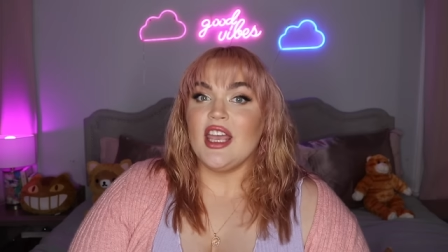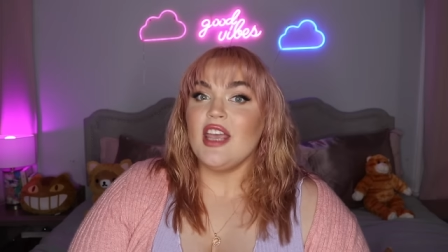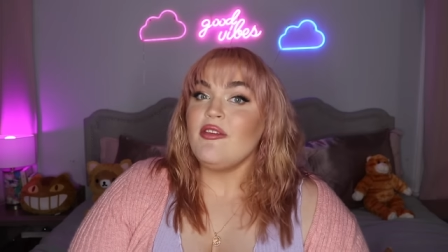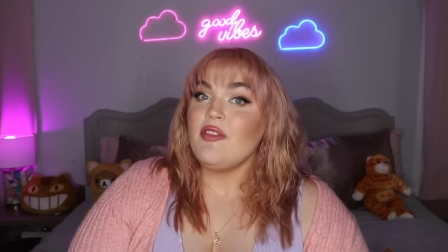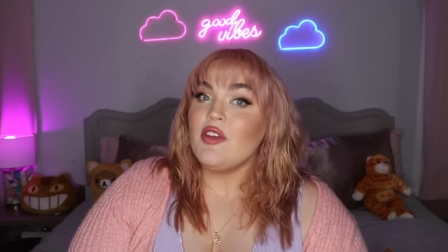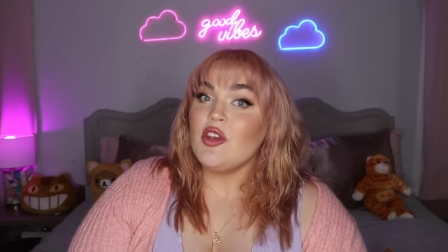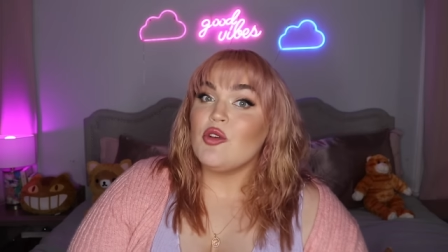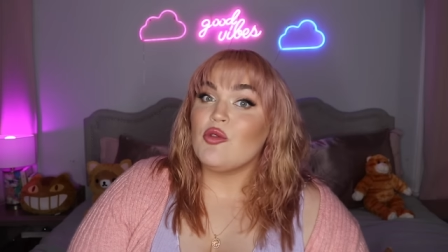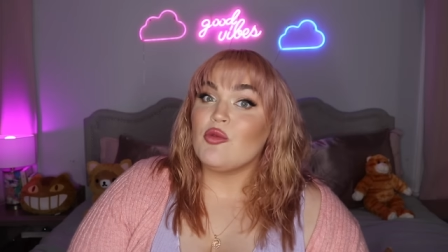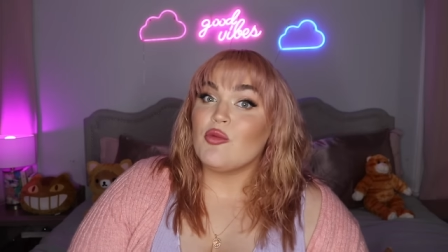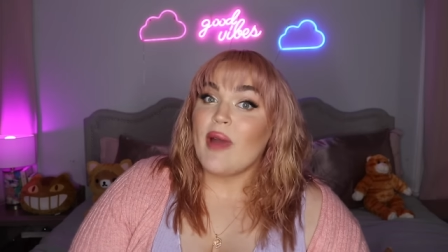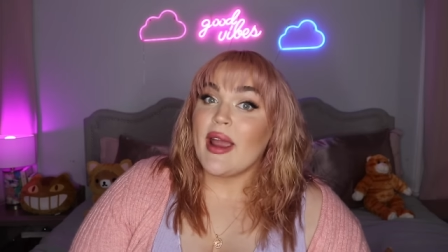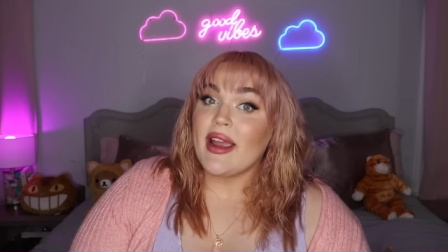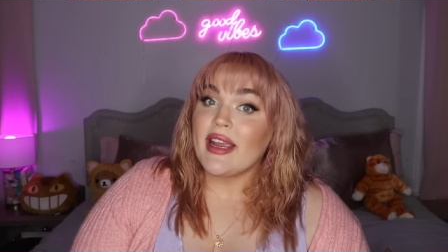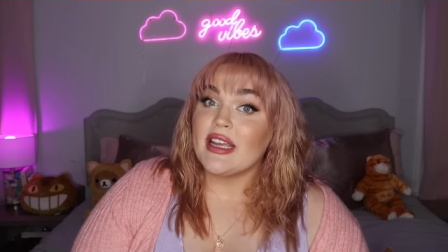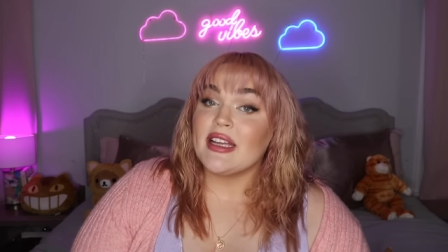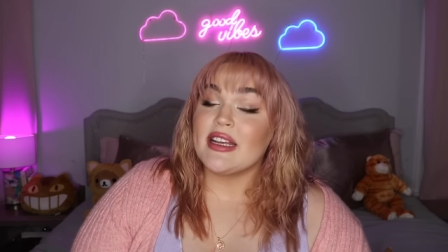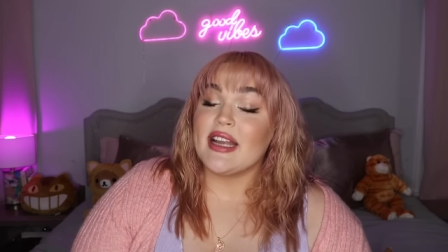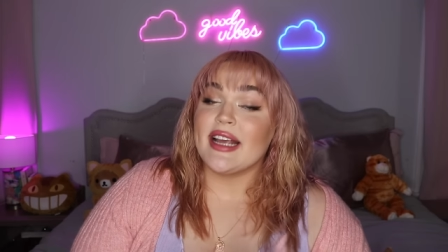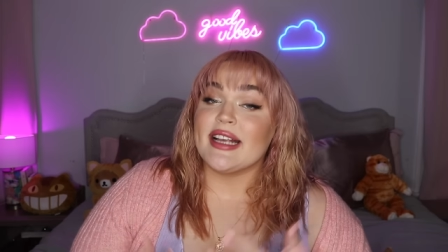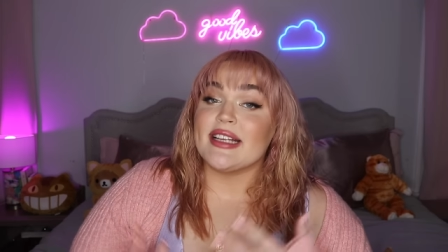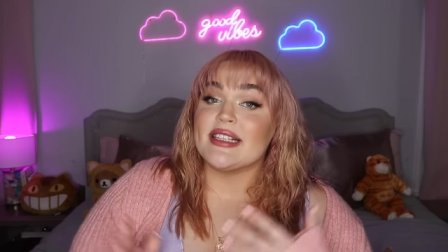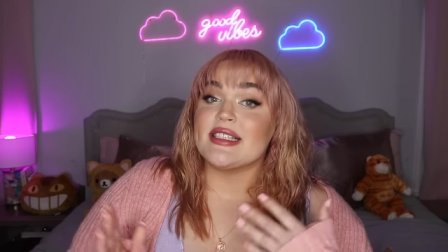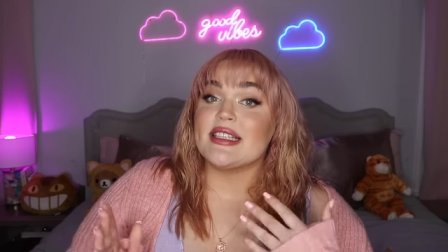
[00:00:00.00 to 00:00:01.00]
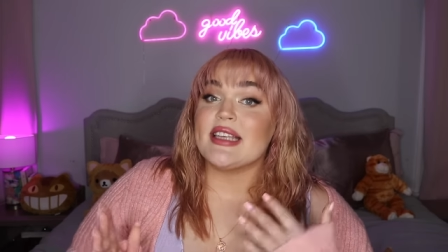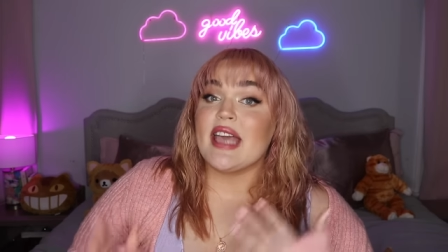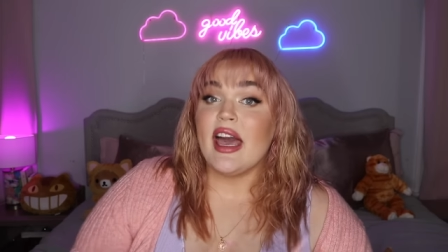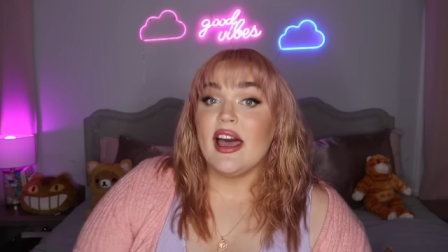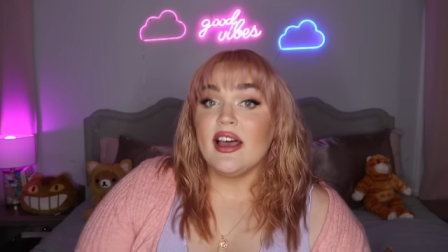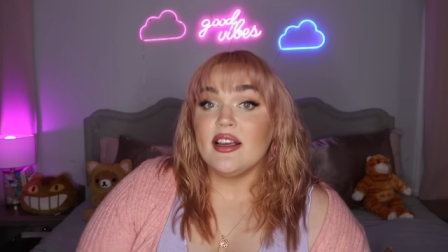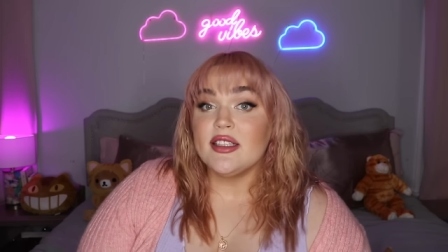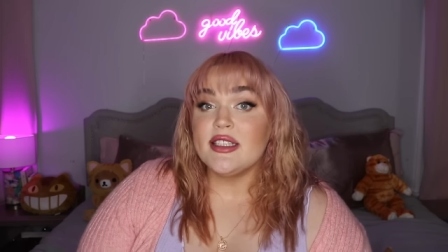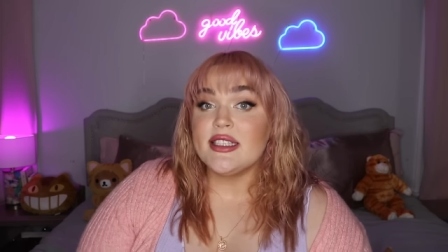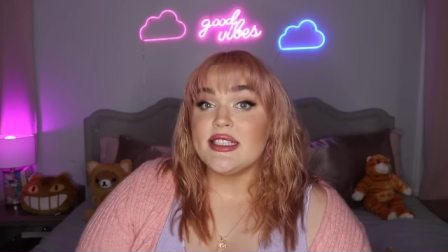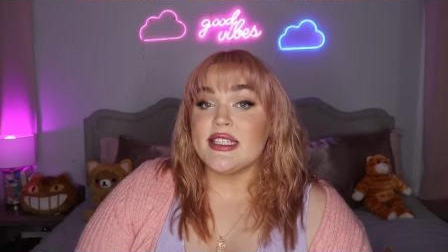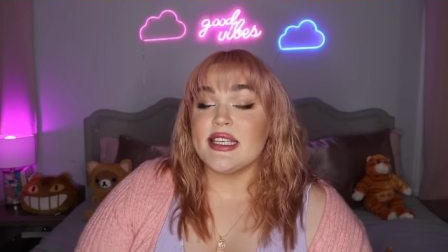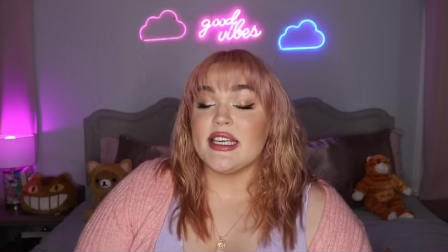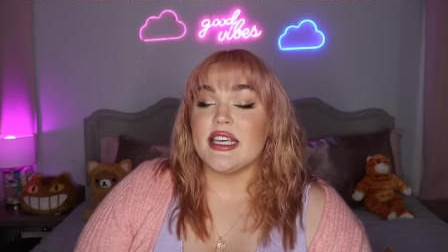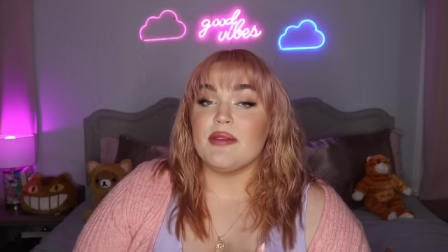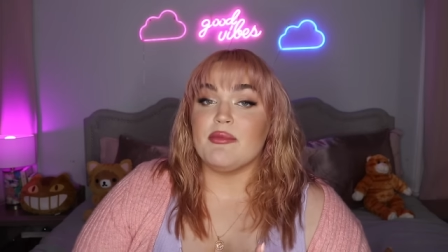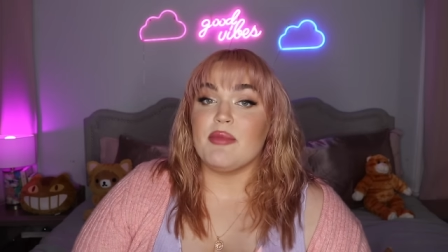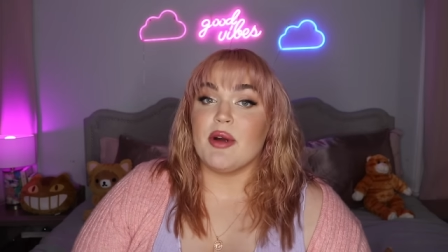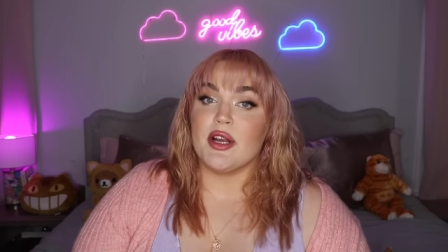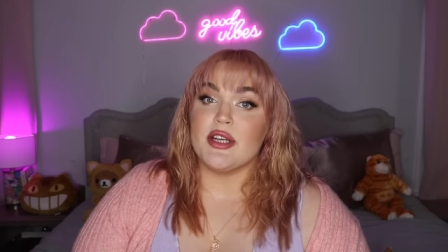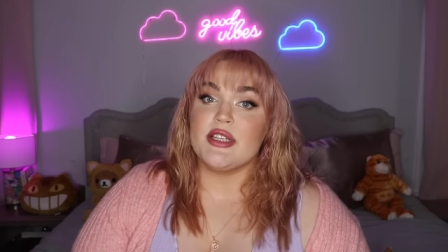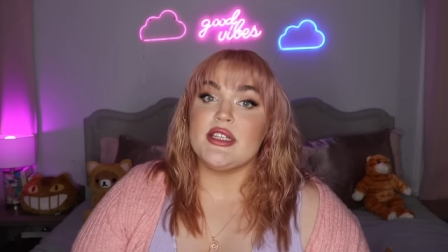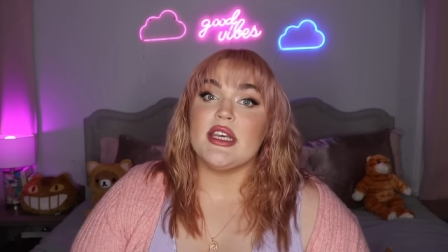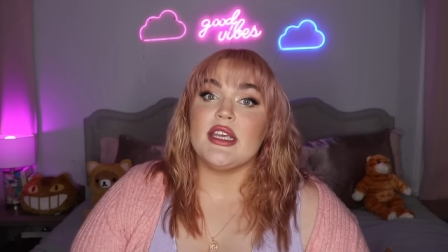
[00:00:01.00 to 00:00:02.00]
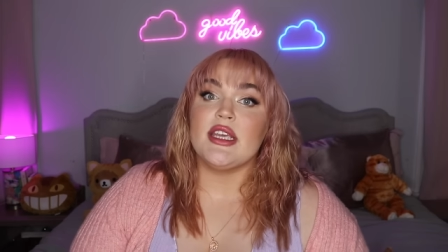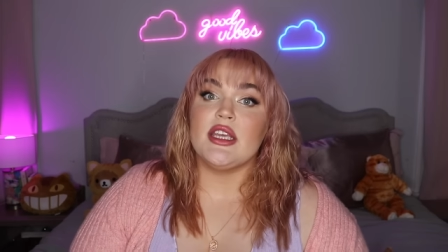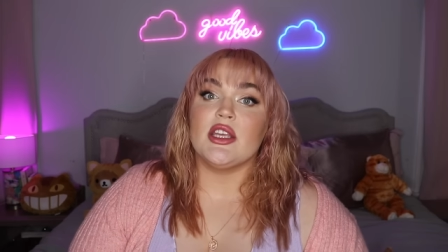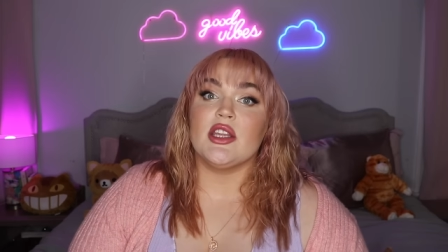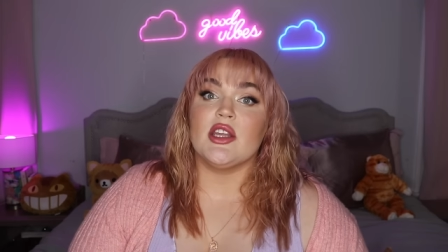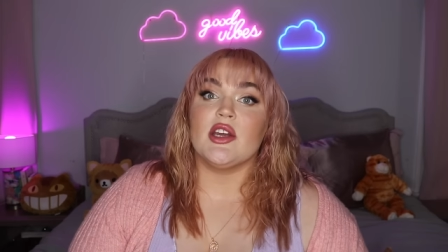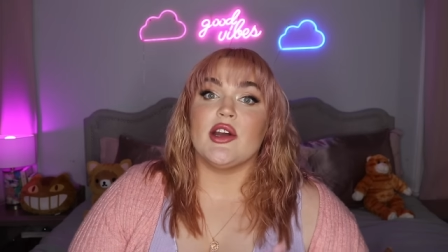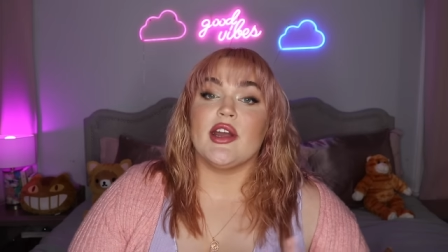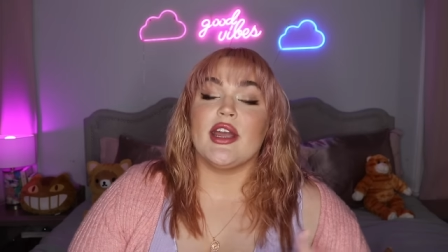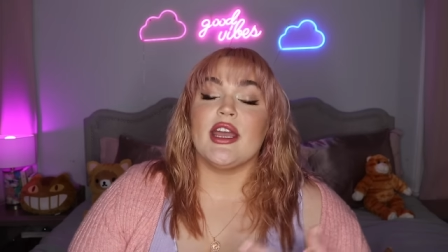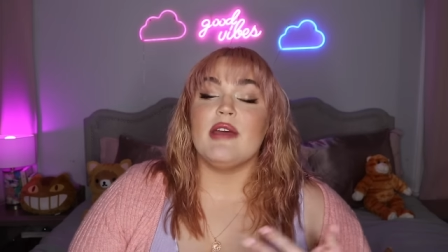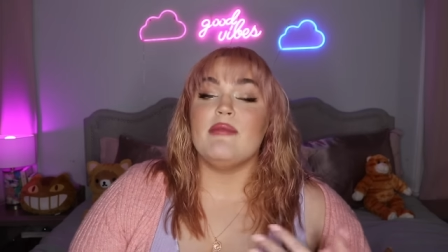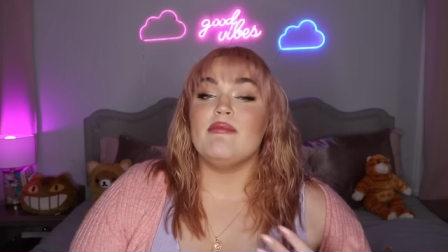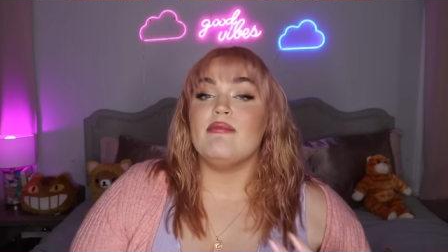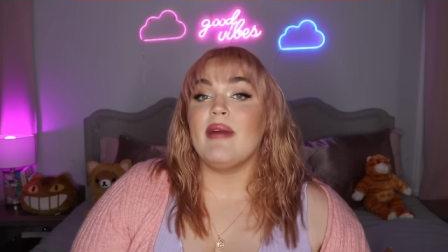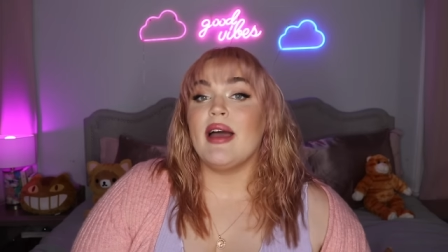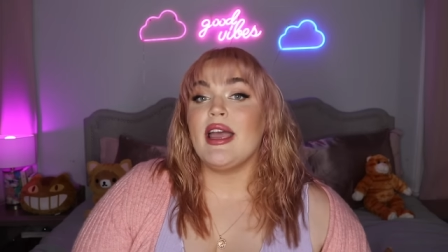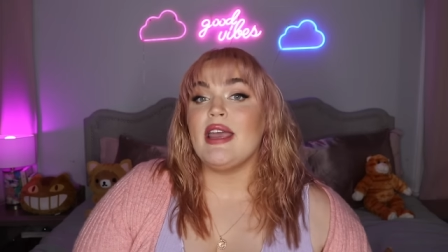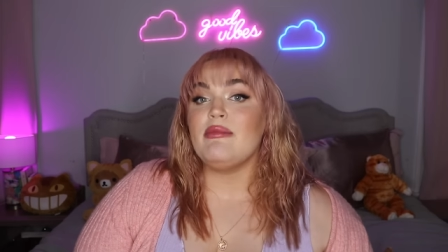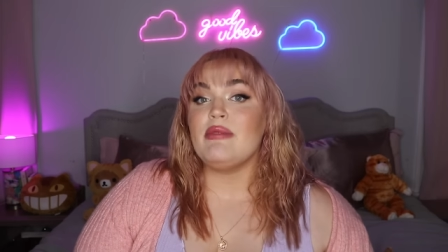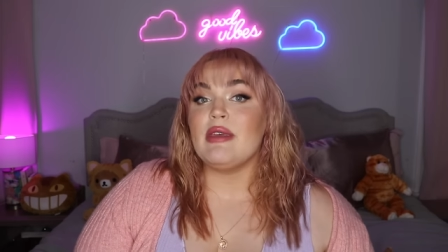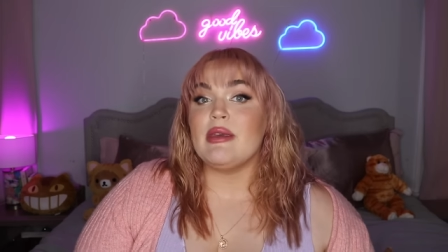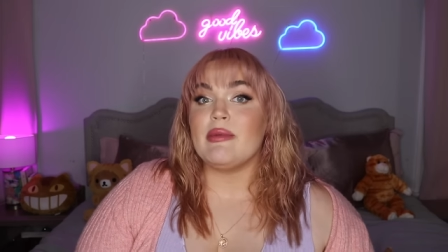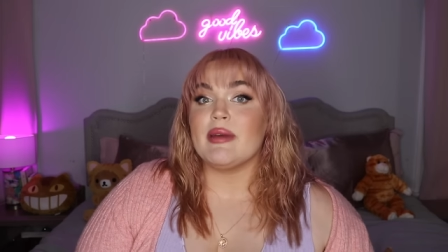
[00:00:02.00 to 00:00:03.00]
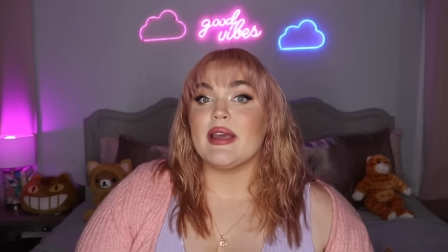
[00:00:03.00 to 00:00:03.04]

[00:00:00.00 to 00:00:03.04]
If you recognize Kelsi in particular, it might be